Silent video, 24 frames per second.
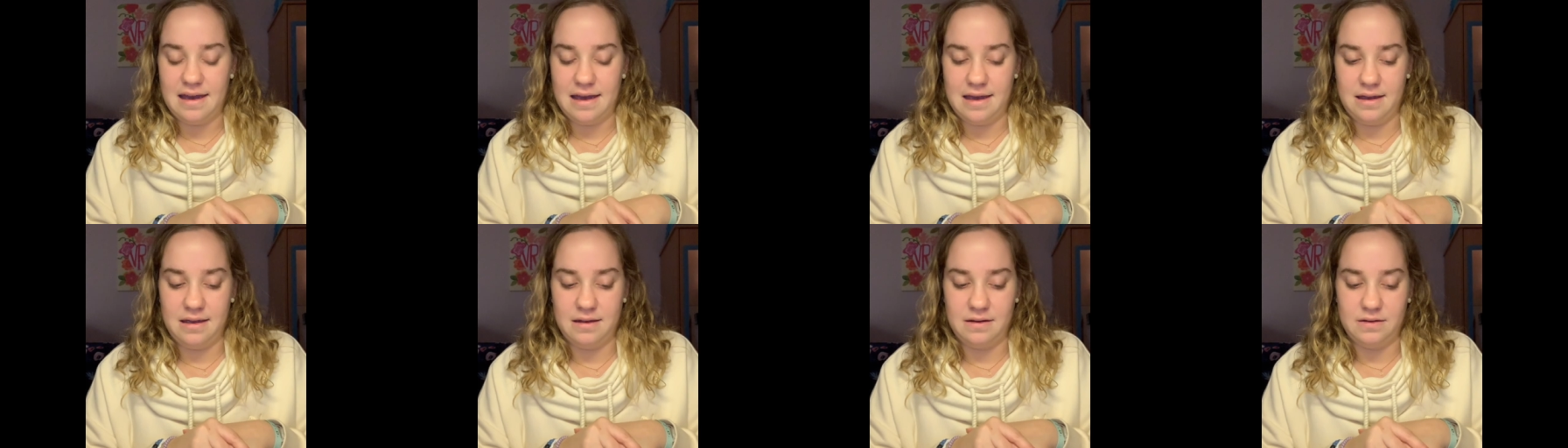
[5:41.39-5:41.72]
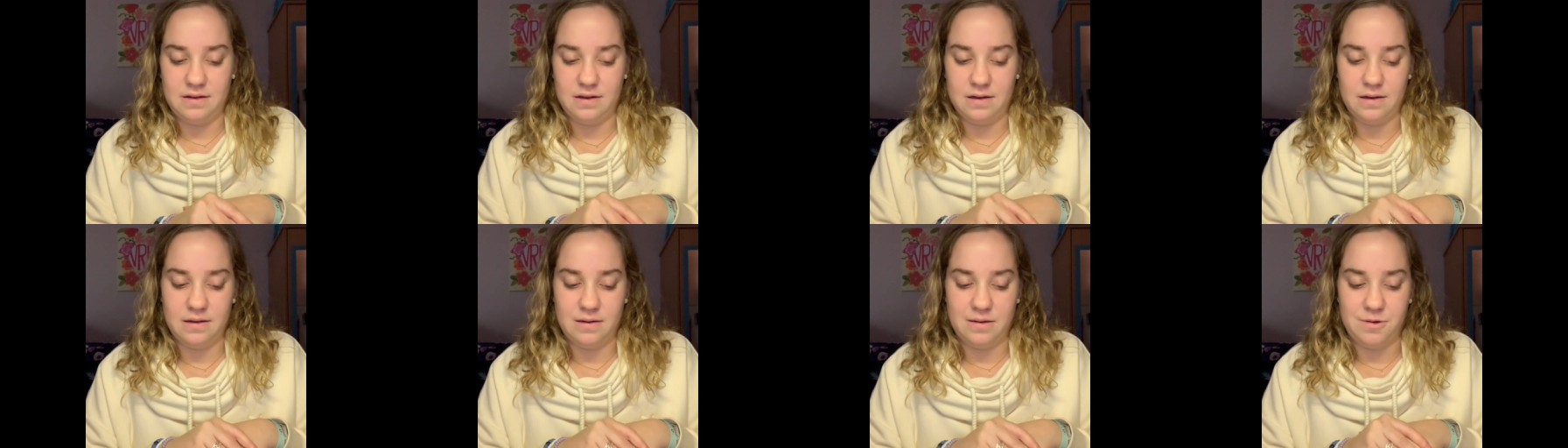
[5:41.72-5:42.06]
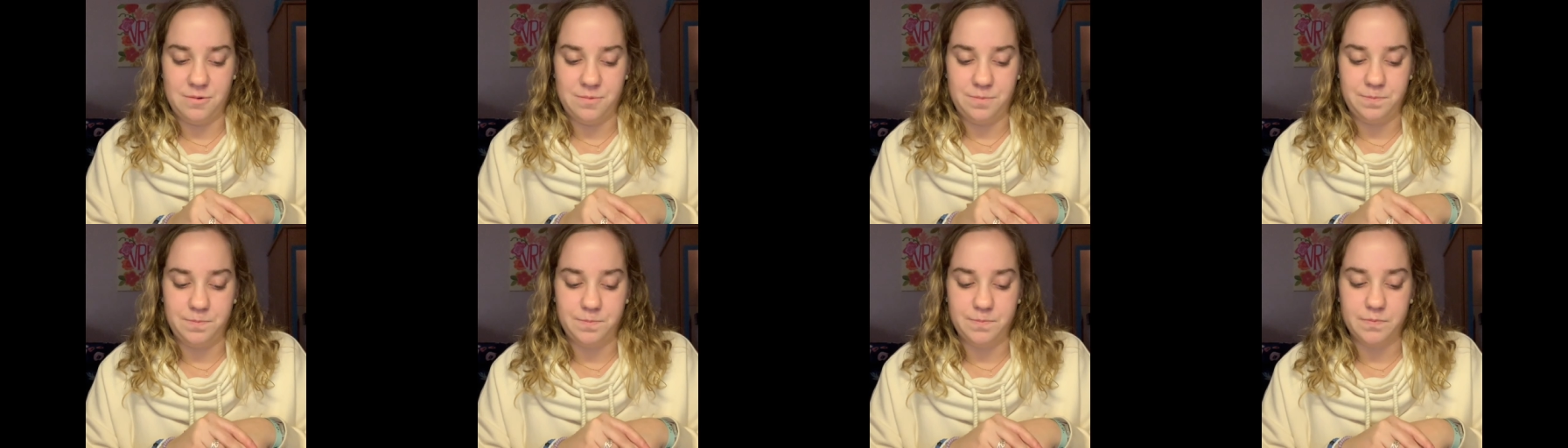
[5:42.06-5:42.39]
And,
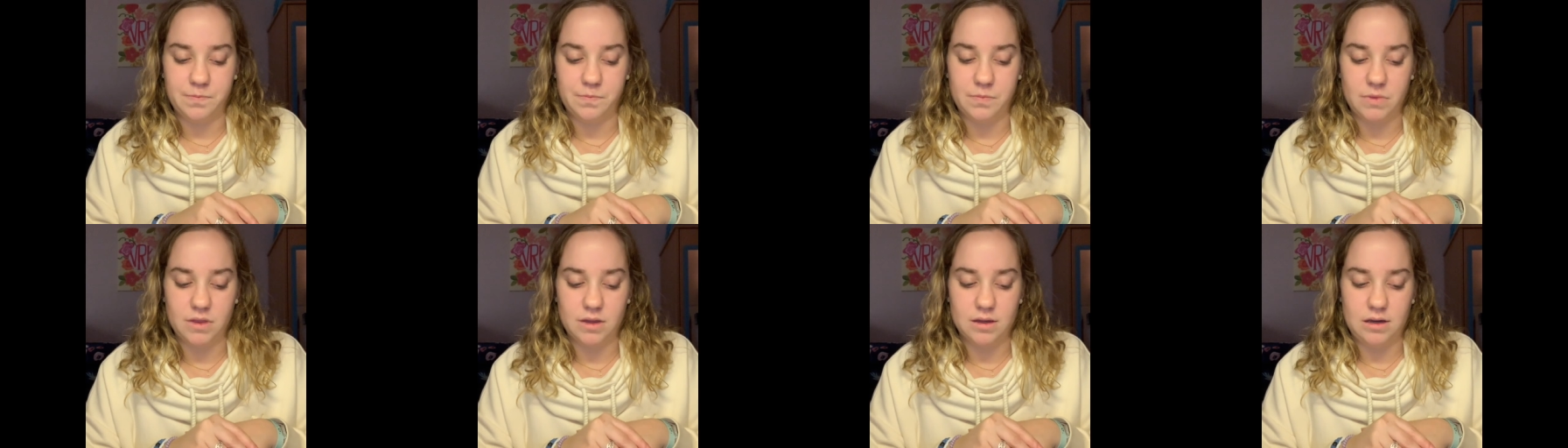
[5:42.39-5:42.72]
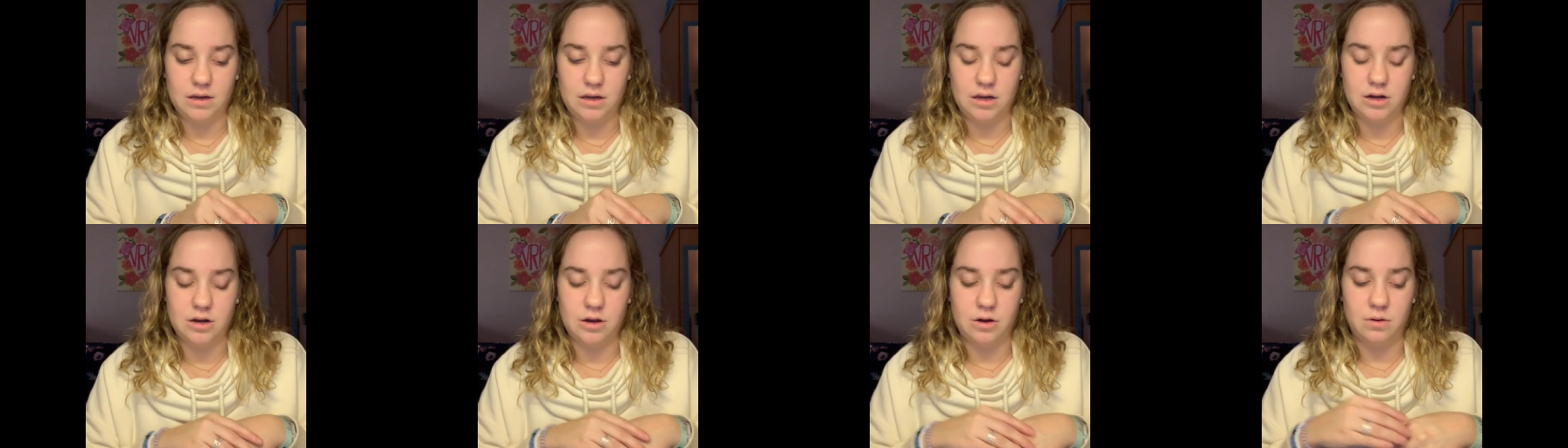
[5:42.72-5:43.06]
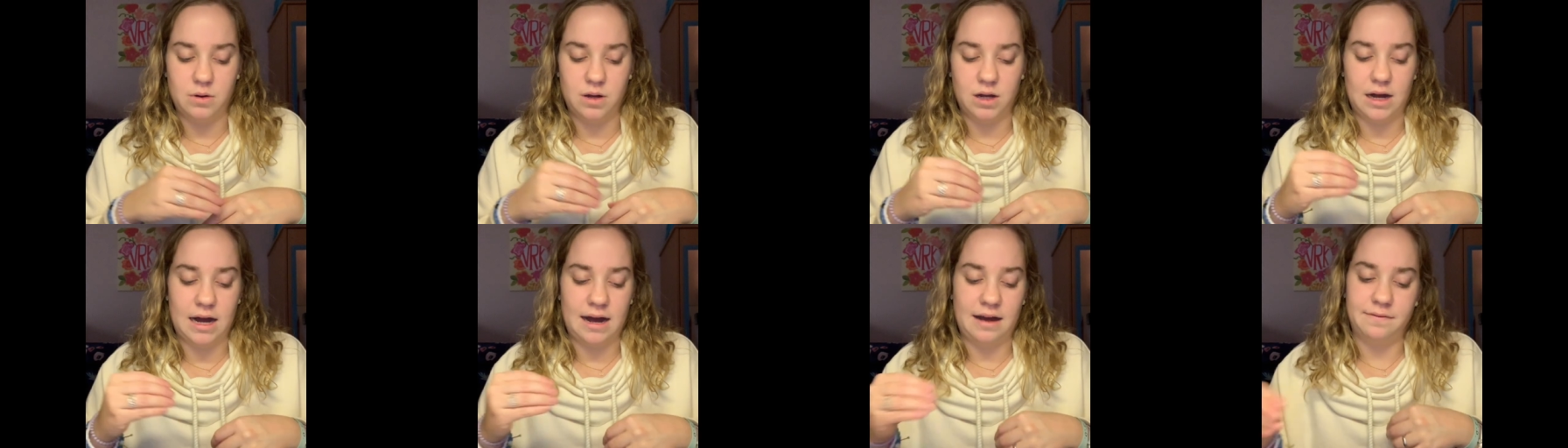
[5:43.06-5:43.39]
um, you
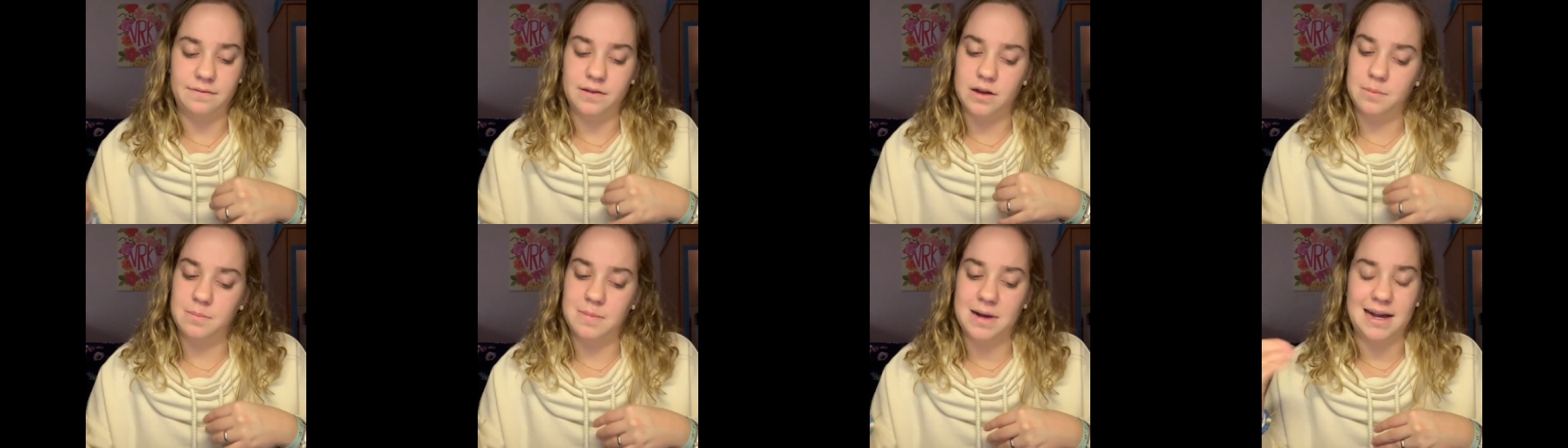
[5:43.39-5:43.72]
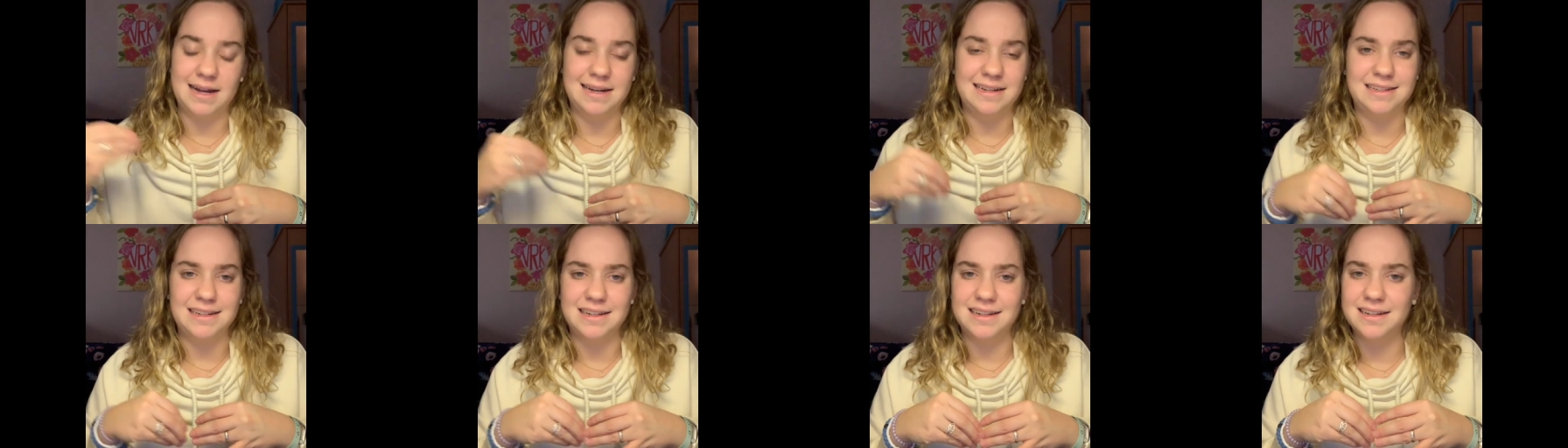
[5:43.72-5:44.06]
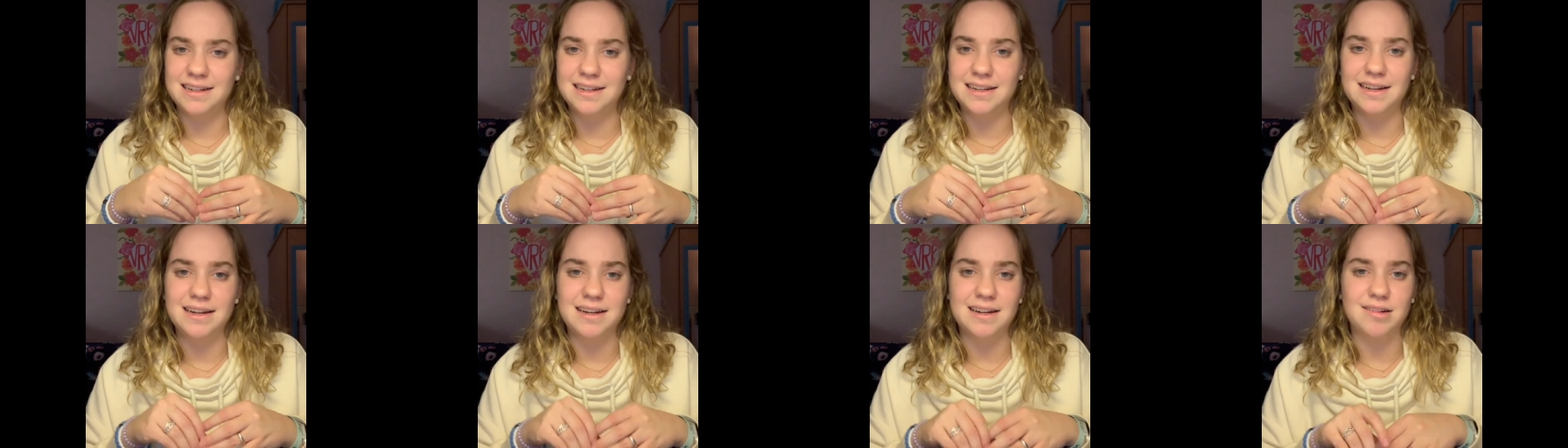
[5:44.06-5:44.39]
know, I found my
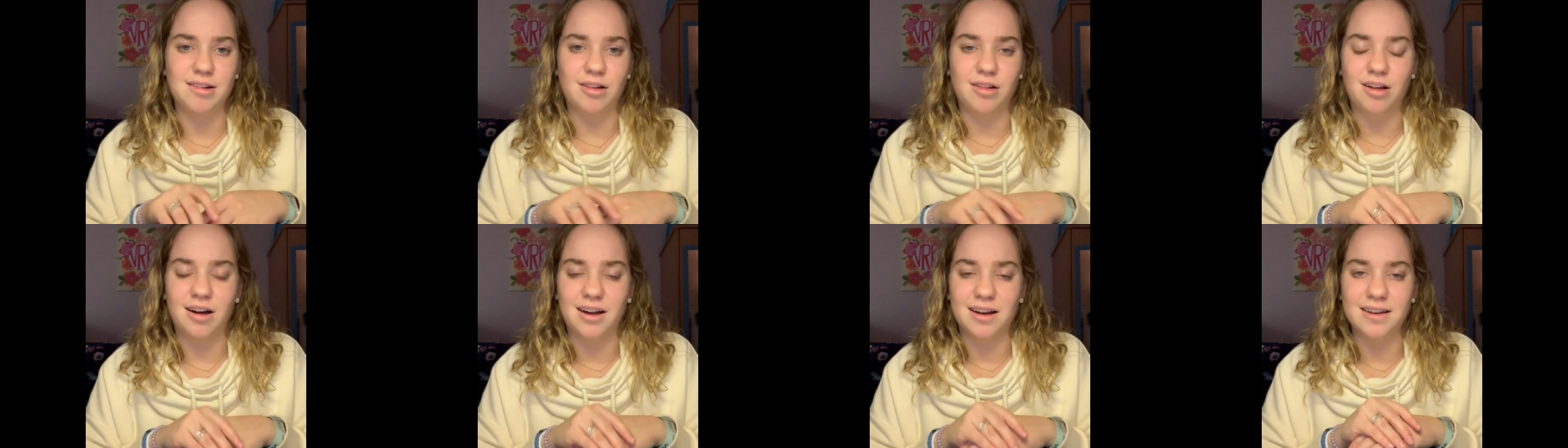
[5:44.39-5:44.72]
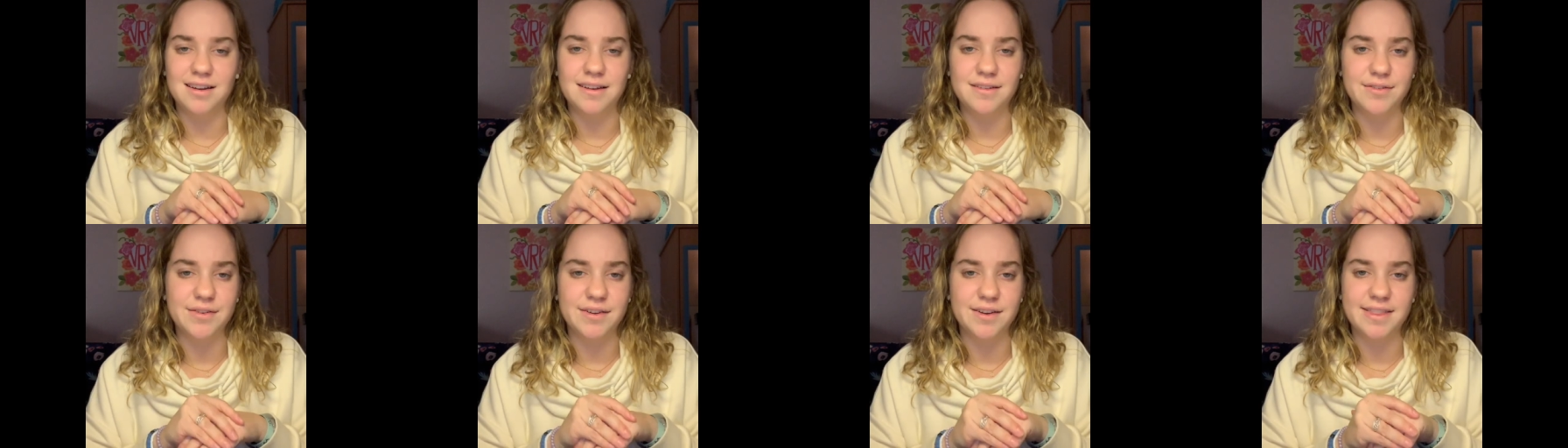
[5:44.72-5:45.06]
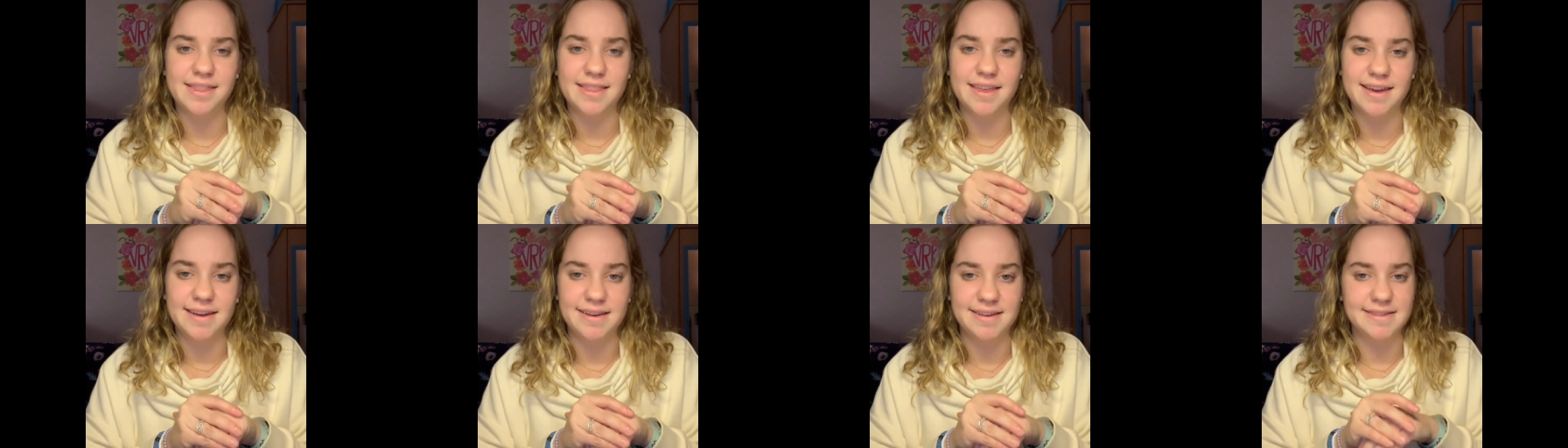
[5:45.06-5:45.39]
identity in a lot of
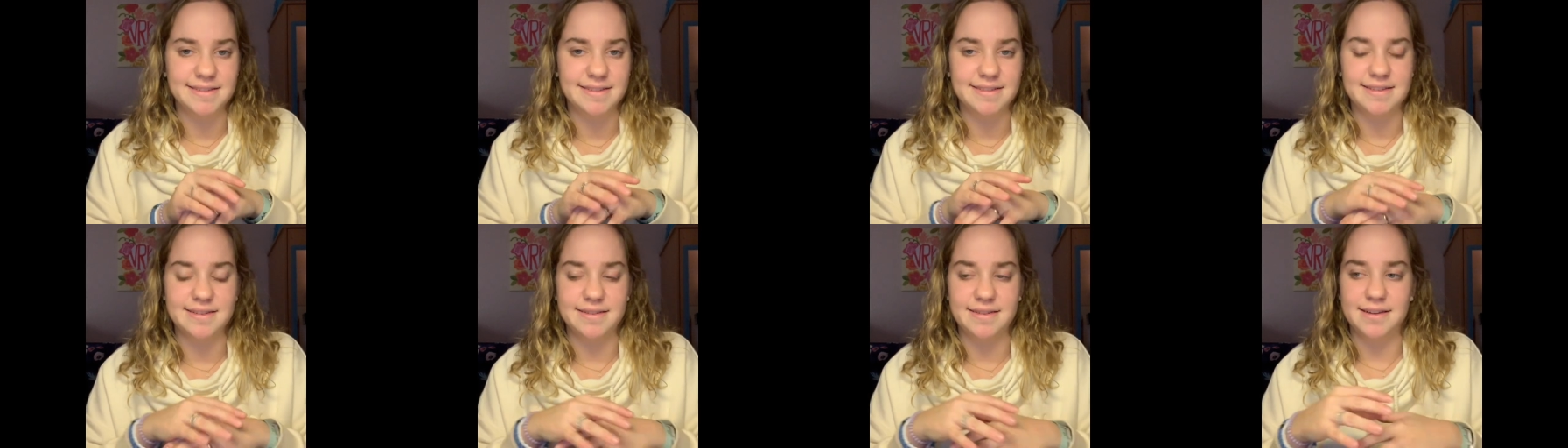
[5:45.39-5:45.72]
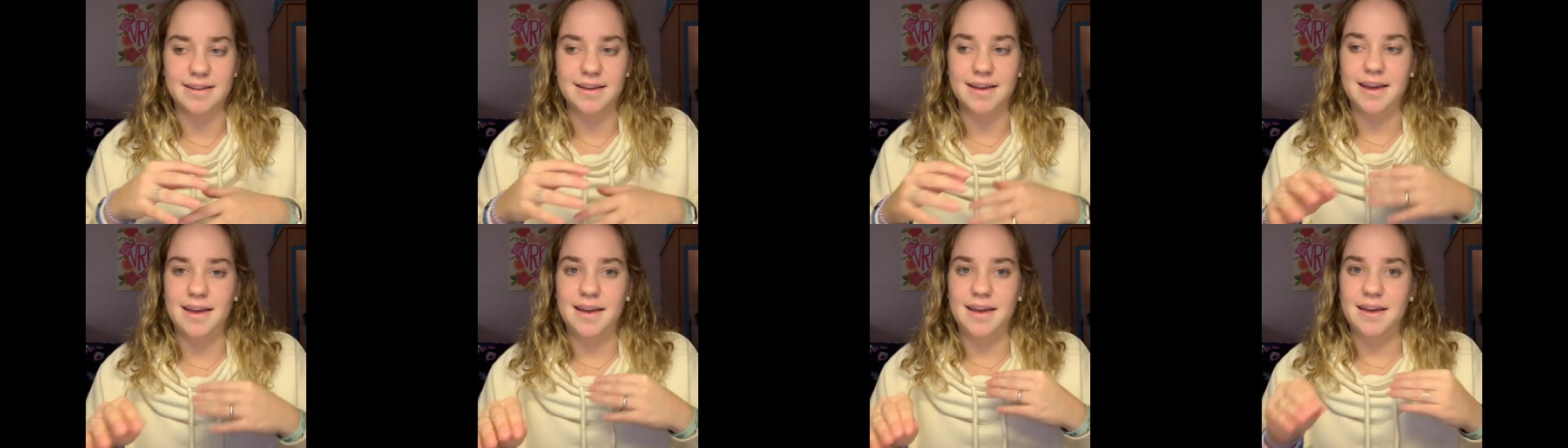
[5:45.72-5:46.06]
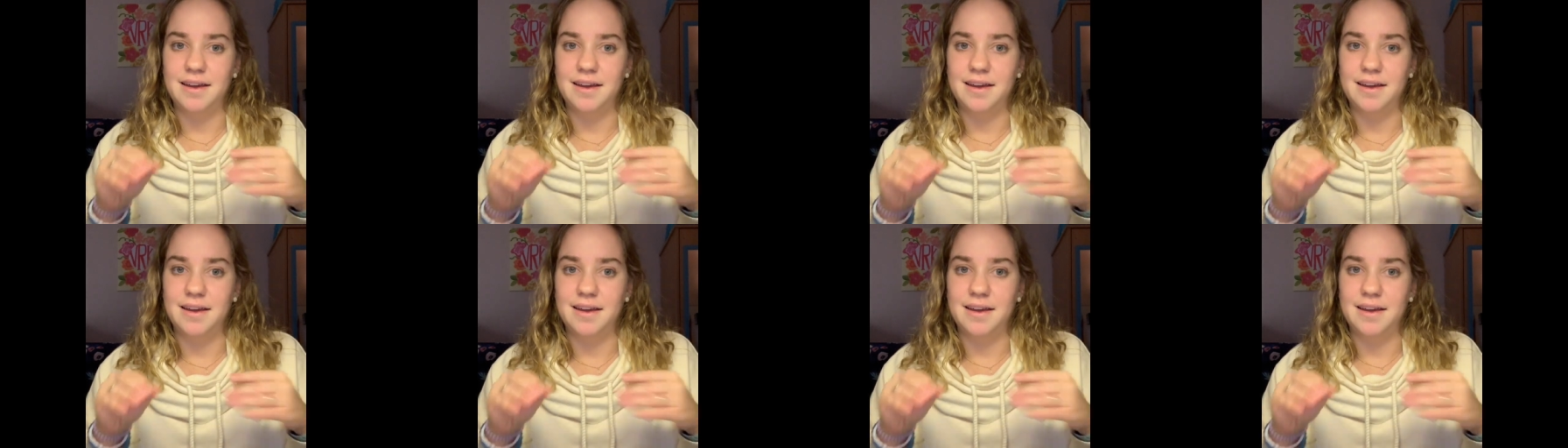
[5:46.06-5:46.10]
different things and